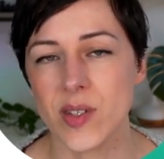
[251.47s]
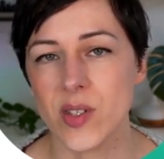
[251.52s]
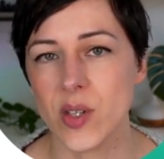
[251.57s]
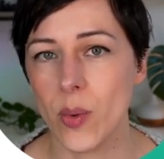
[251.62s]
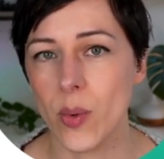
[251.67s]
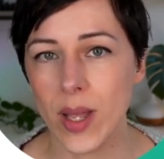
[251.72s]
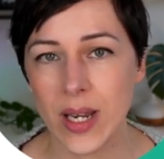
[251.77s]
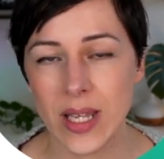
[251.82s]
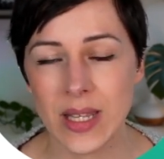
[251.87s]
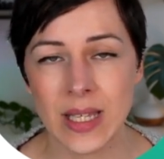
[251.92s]
So
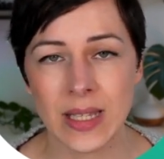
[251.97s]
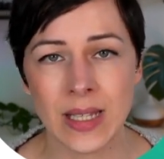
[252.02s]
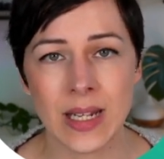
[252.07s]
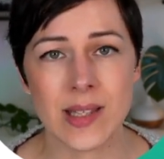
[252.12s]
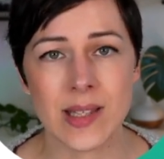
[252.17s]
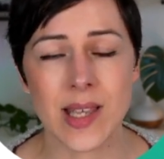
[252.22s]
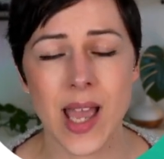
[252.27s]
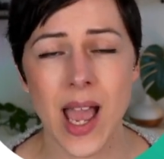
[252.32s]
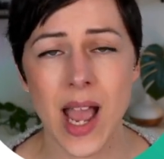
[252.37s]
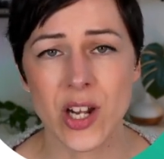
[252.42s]
anything that
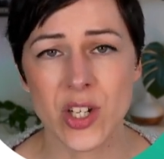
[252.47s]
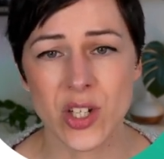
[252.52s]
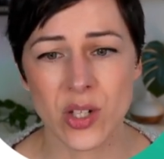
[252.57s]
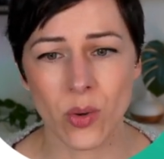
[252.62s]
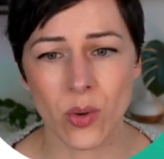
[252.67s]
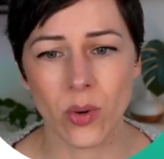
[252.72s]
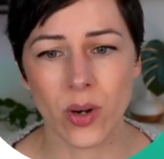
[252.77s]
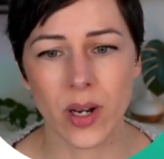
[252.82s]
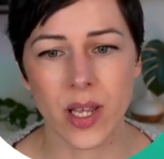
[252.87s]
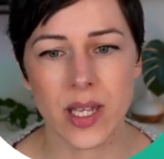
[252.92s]
is action
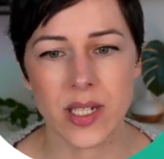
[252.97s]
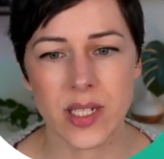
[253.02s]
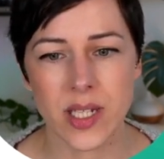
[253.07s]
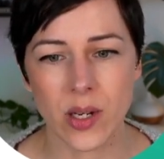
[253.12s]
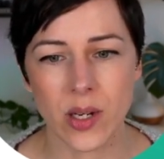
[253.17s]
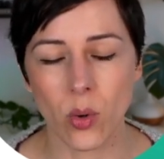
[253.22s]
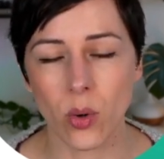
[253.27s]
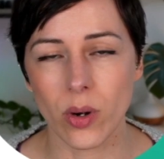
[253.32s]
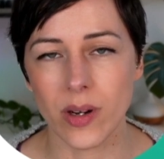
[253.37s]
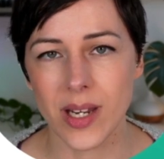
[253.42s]

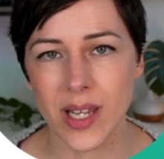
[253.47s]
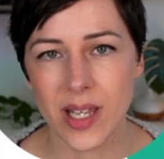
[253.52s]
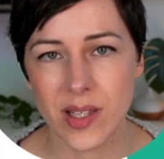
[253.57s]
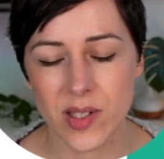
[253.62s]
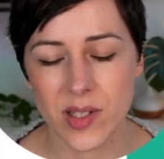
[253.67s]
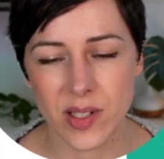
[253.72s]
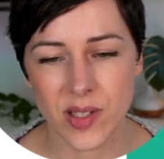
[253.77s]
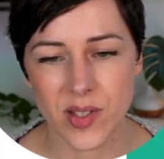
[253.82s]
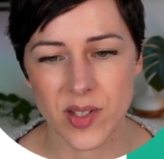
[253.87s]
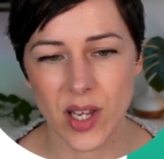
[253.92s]
oriented or needs
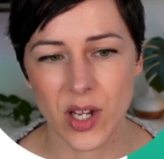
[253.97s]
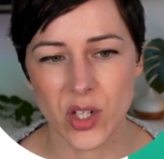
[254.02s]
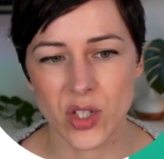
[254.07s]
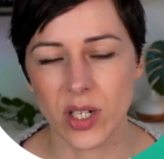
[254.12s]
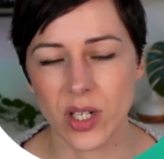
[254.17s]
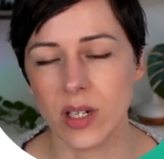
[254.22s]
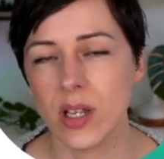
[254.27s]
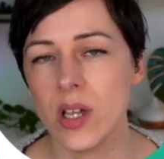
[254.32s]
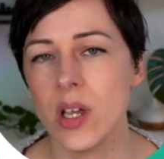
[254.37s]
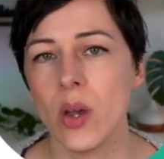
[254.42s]
a
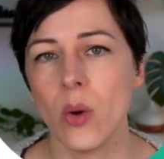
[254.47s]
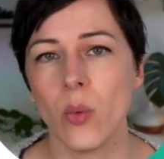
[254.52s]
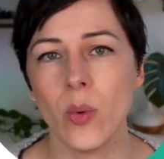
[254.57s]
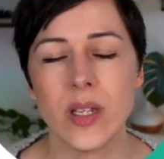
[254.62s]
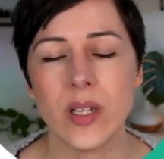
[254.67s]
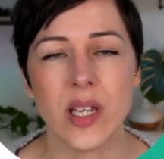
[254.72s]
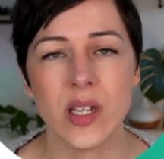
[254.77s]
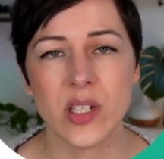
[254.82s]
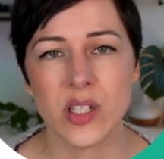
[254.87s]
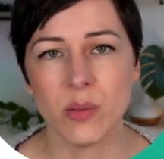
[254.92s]
discussion, we
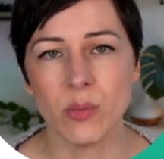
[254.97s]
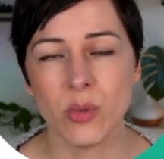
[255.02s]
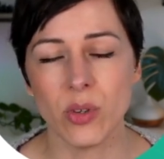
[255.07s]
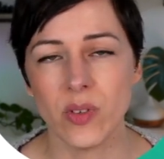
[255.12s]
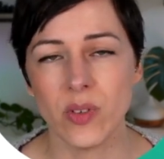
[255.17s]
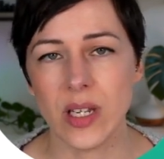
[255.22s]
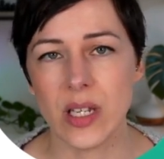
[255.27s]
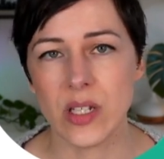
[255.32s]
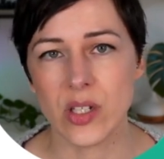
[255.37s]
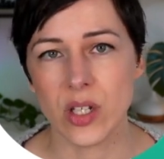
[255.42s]
tend to move
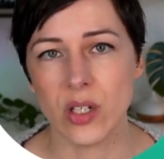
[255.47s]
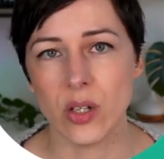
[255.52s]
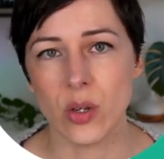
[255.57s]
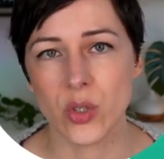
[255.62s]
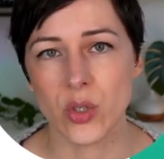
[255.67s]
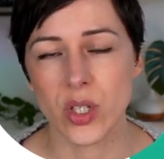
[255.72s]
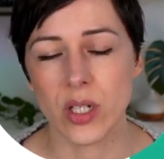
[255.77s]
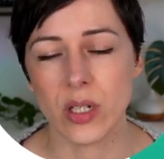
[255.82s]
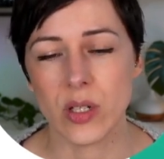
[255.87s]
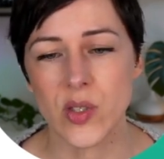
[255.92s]
it into
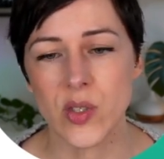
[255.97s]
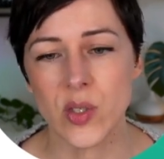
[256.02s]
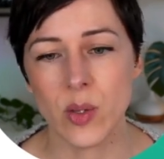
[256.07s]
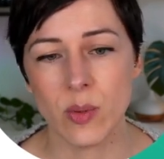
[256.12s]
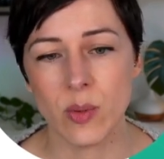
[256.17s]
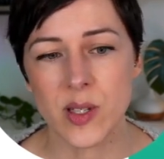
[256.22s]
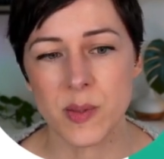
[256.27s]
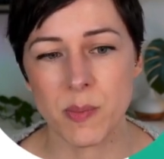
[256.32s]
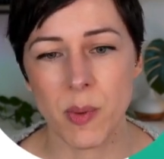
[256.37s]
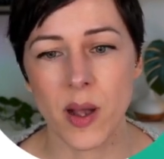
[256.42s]
Notion as
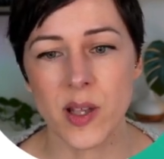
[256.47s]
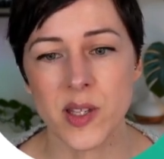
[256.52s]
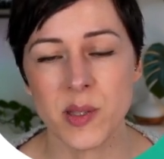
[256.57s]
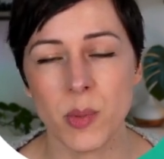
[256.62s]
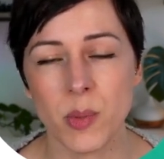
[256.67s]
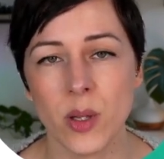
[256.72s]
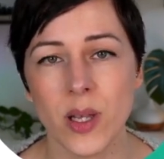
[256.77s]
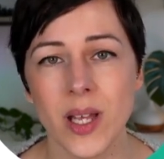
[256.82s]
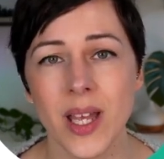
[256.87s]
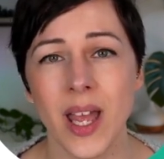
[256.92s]
soon as
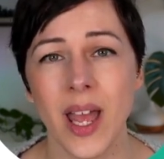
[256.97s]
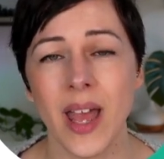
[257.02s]
possible.